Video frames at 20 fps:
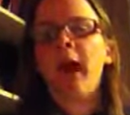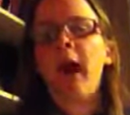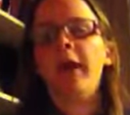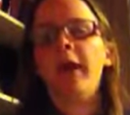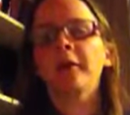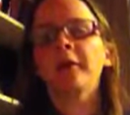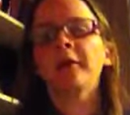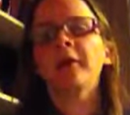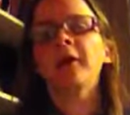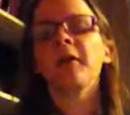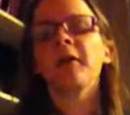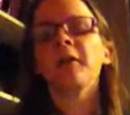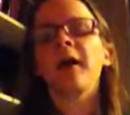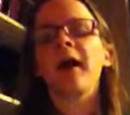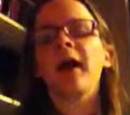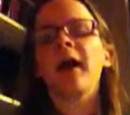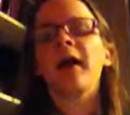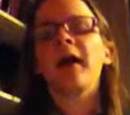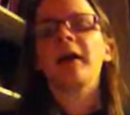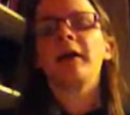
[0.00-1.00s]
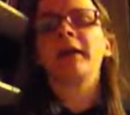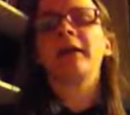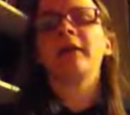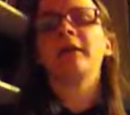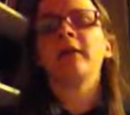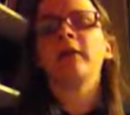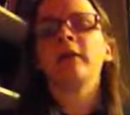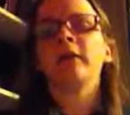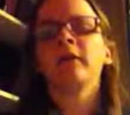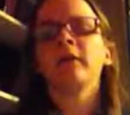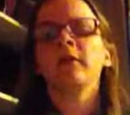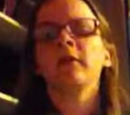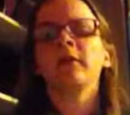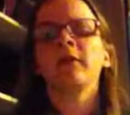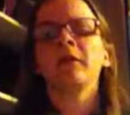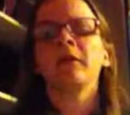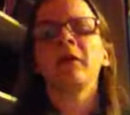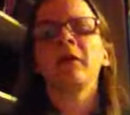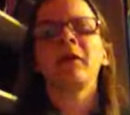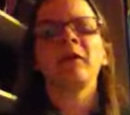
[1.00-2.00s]
I don't know why, even though
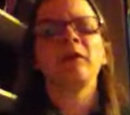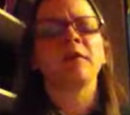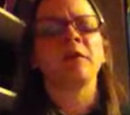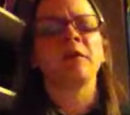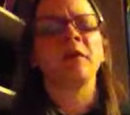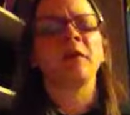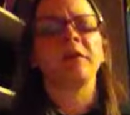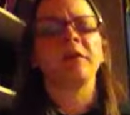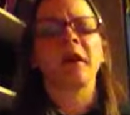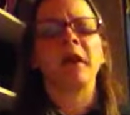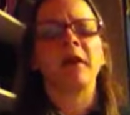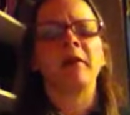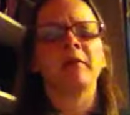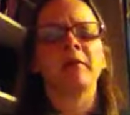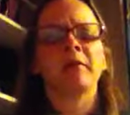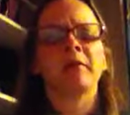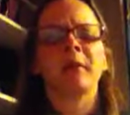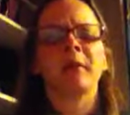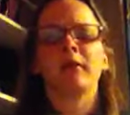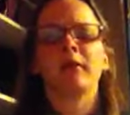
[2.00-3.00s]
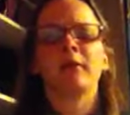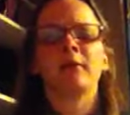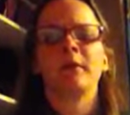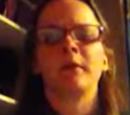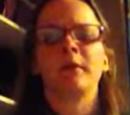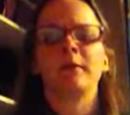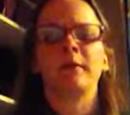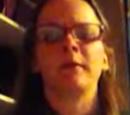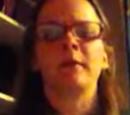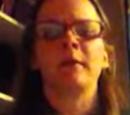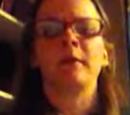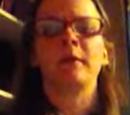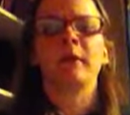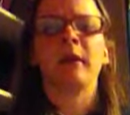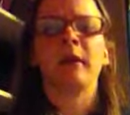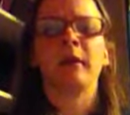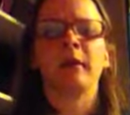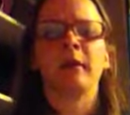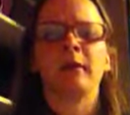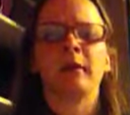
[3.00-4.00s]
Snow White's voice kind of reminds me of me
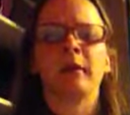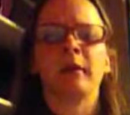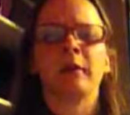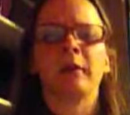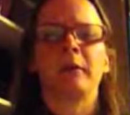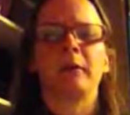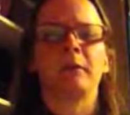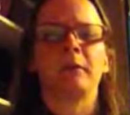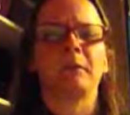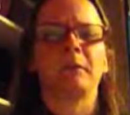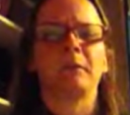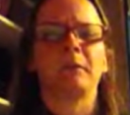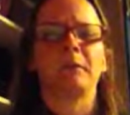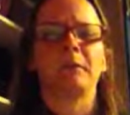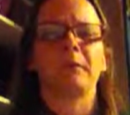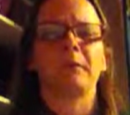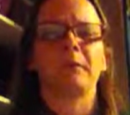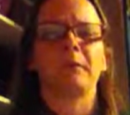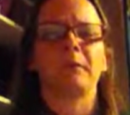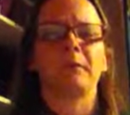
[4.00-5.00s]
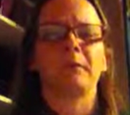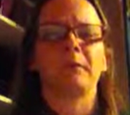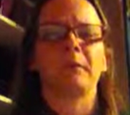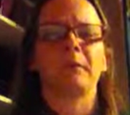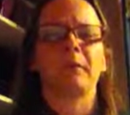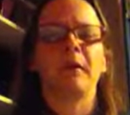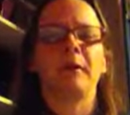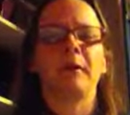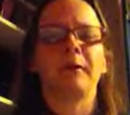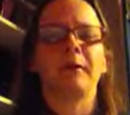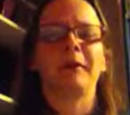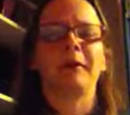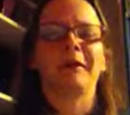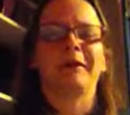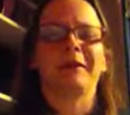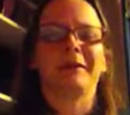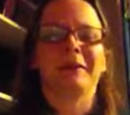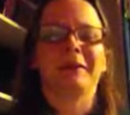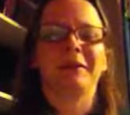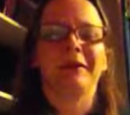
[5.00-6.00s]
when I was like probably
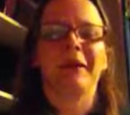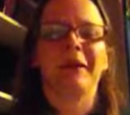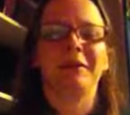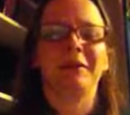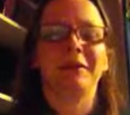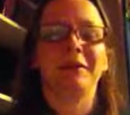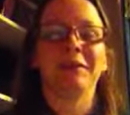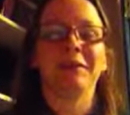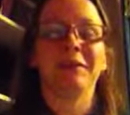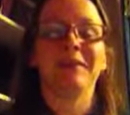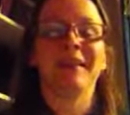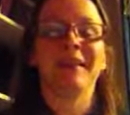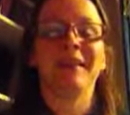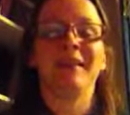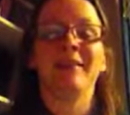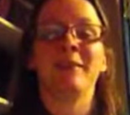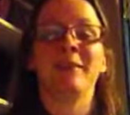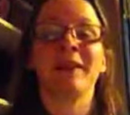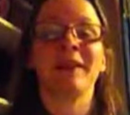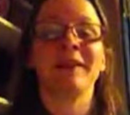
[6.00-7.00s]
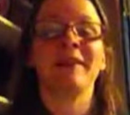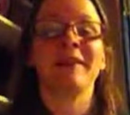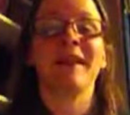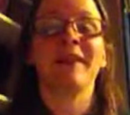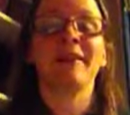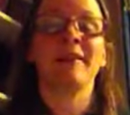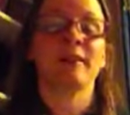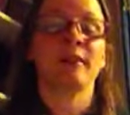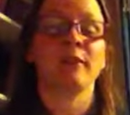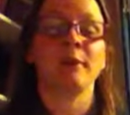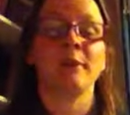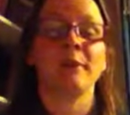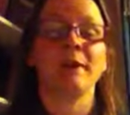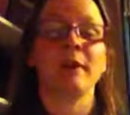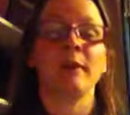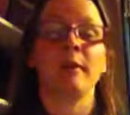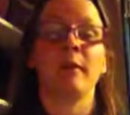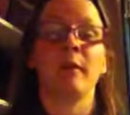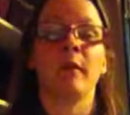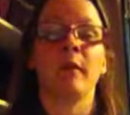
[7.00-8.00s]
like seven or six when I talk in a
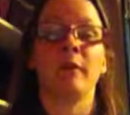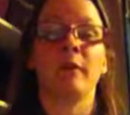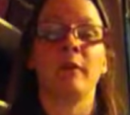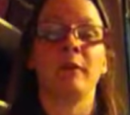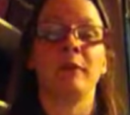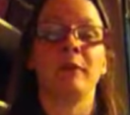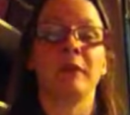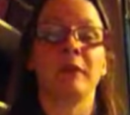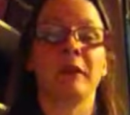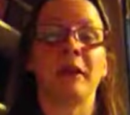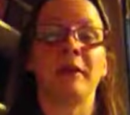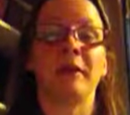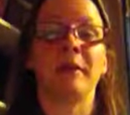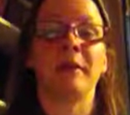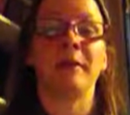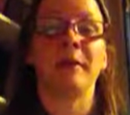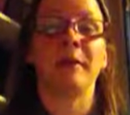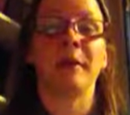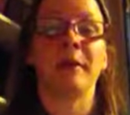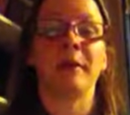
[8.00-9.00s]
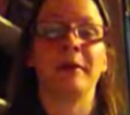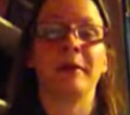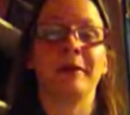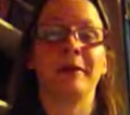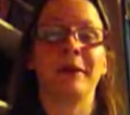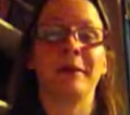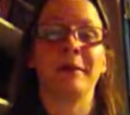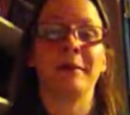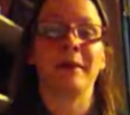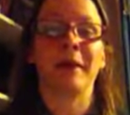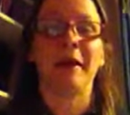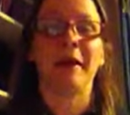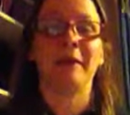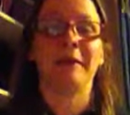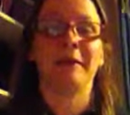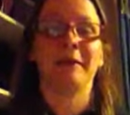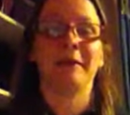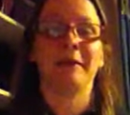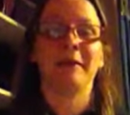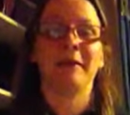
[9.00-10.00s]
squeaky voice, which is kind of embarrassing, but
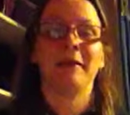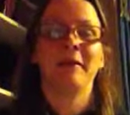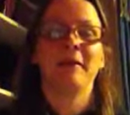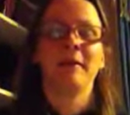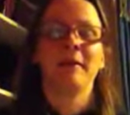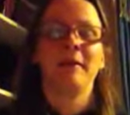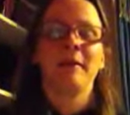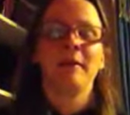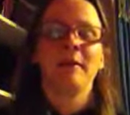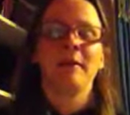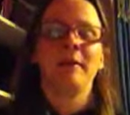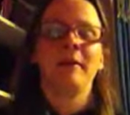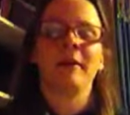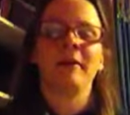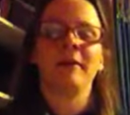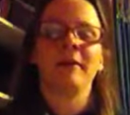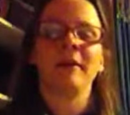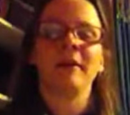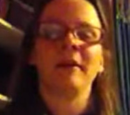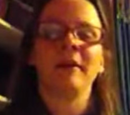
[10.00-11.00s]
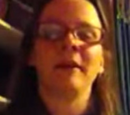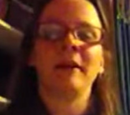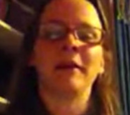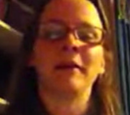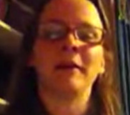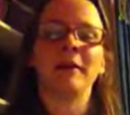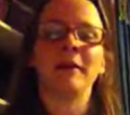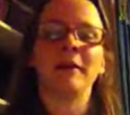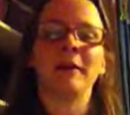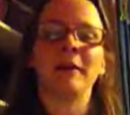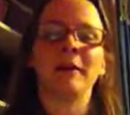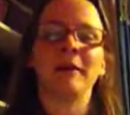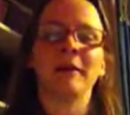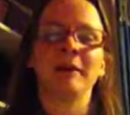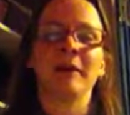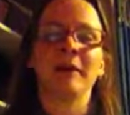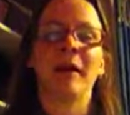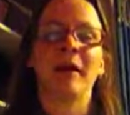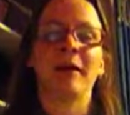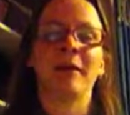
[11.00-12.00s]
I embarrassing, and I don't want
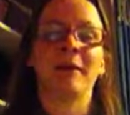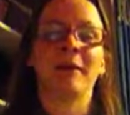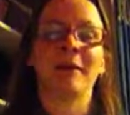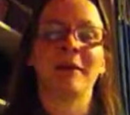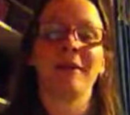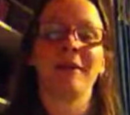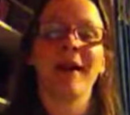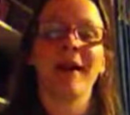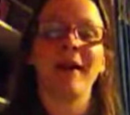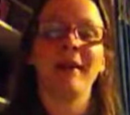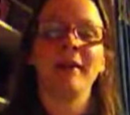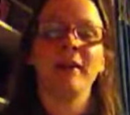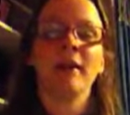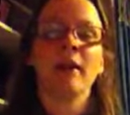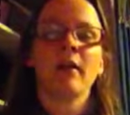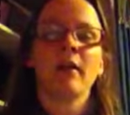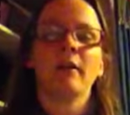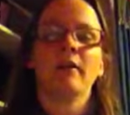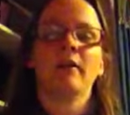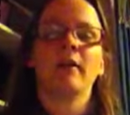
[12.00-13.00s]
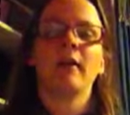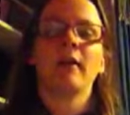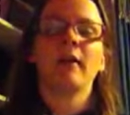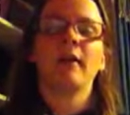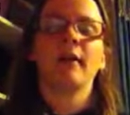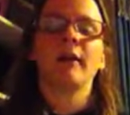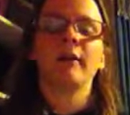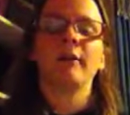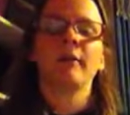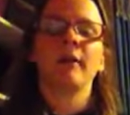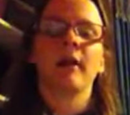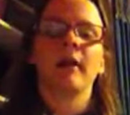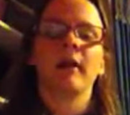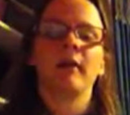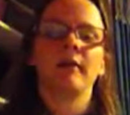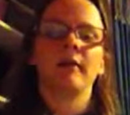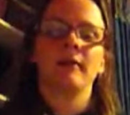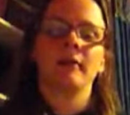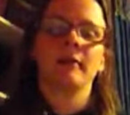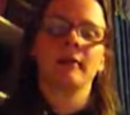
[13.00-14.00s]
to talk about that. So
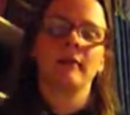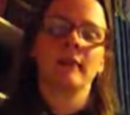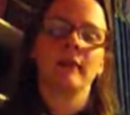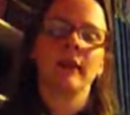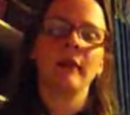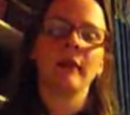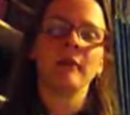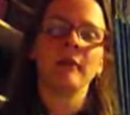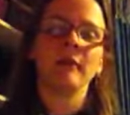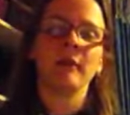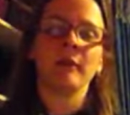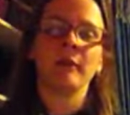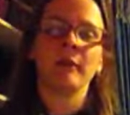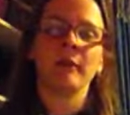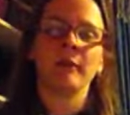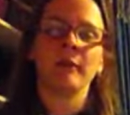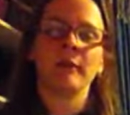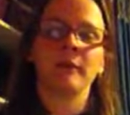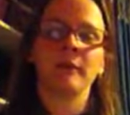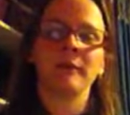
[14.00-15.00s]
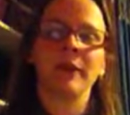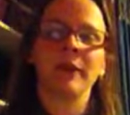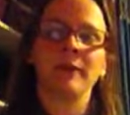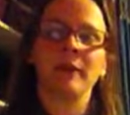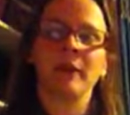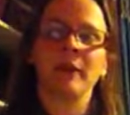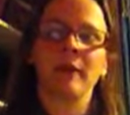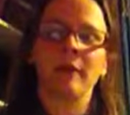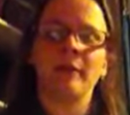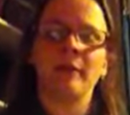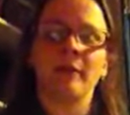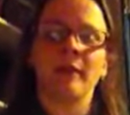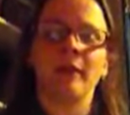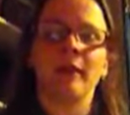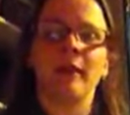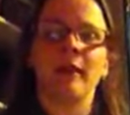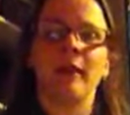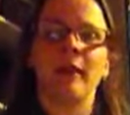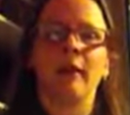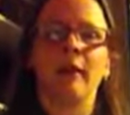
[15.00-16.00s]
anyway, the, she kind of reminds me of me when I was a
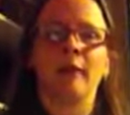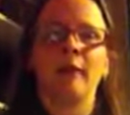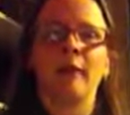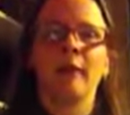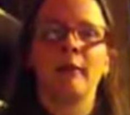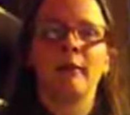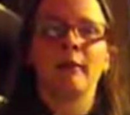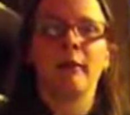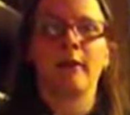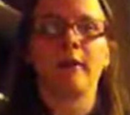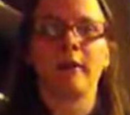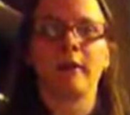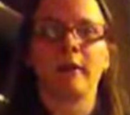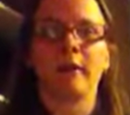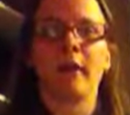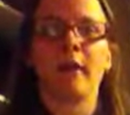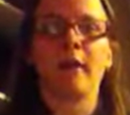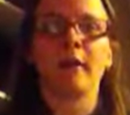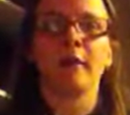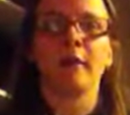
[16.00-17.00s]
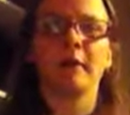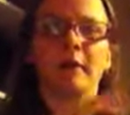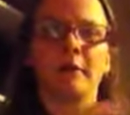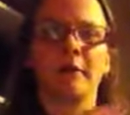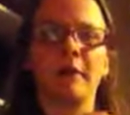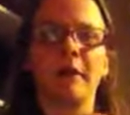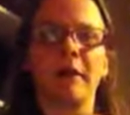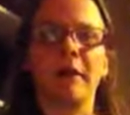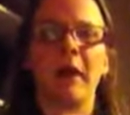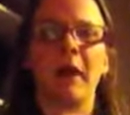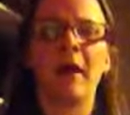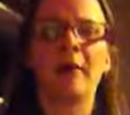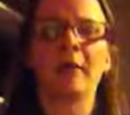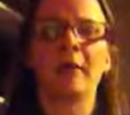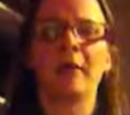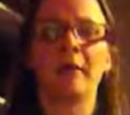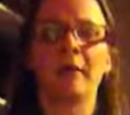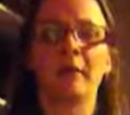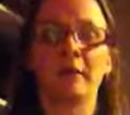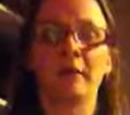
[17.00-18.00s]
kid because I talk in a squeaky high
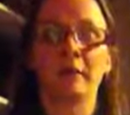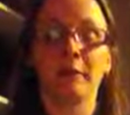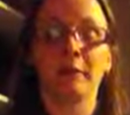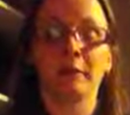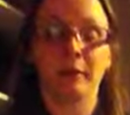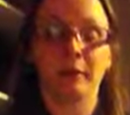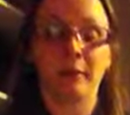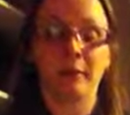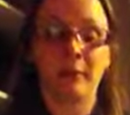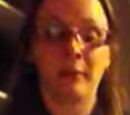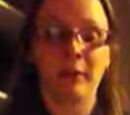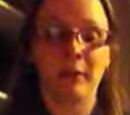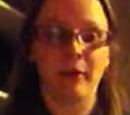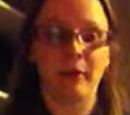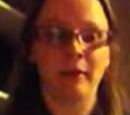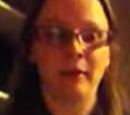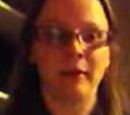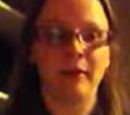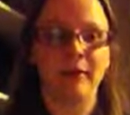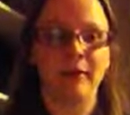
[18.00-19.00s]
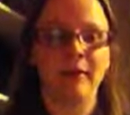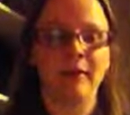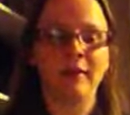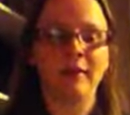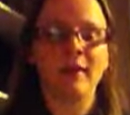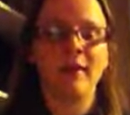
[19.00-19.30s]
voice, and it was really embarrassing.